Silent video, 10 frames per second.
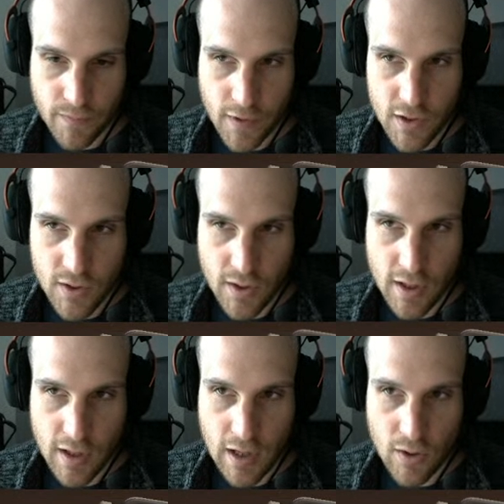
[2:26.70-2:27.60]
So I
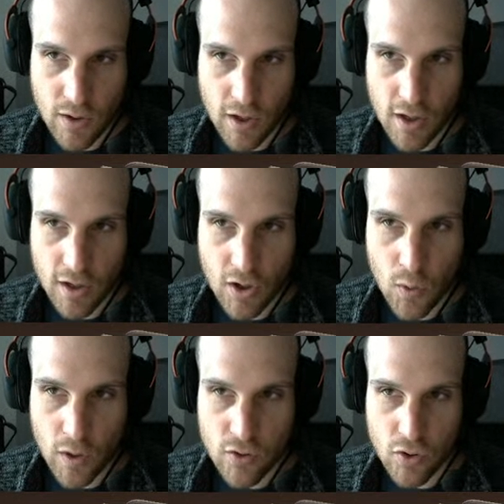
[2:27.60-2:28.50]
can now like kind of
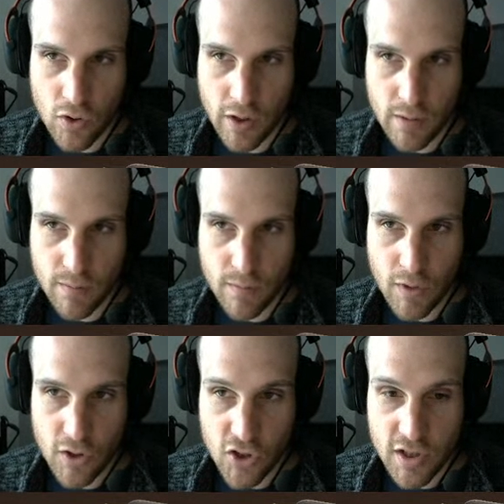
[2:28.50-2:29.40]
quick draw it.
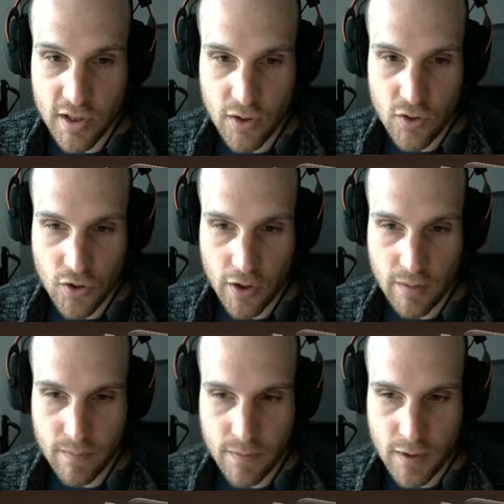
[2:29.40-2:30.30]
I should slow draw it.
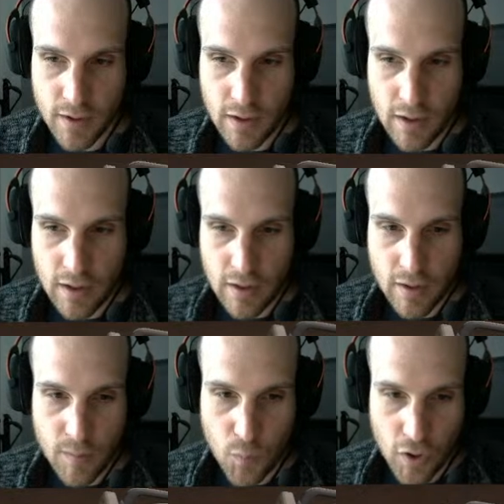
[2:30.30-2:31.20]

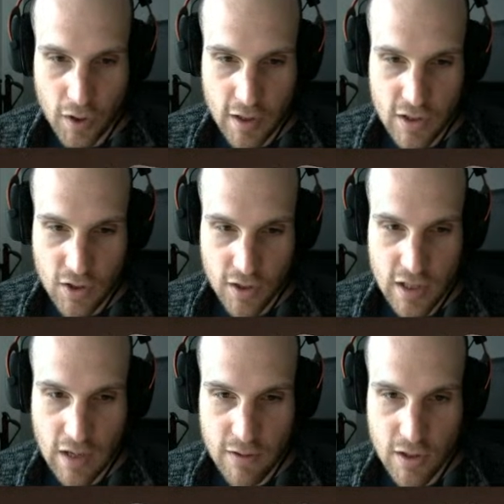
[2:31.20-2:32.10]
But it's got the
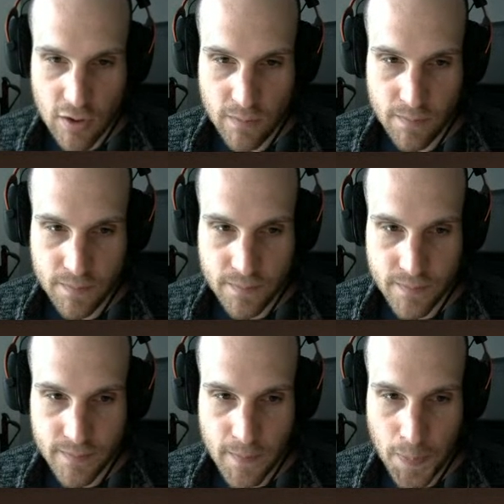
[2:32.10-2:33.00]
safety on,
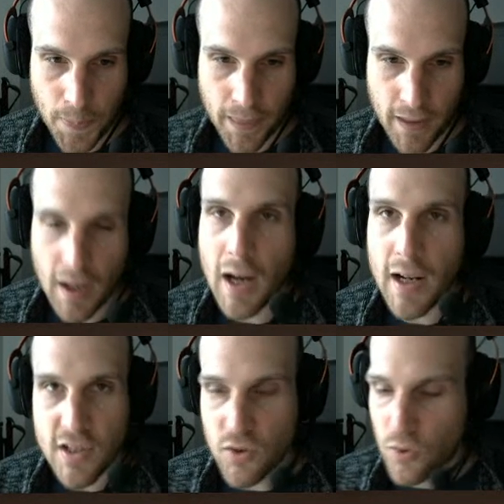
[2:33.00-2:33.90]
and
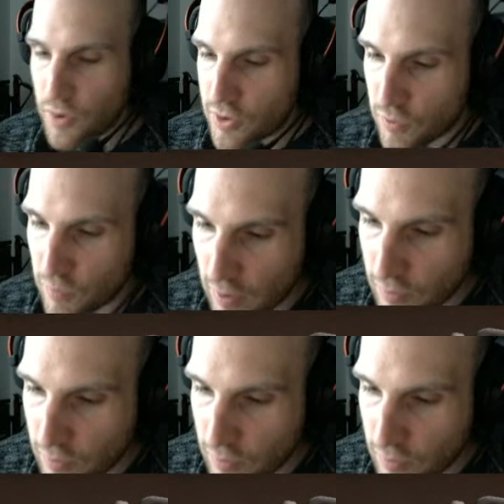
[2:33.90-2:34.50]
it's not got it round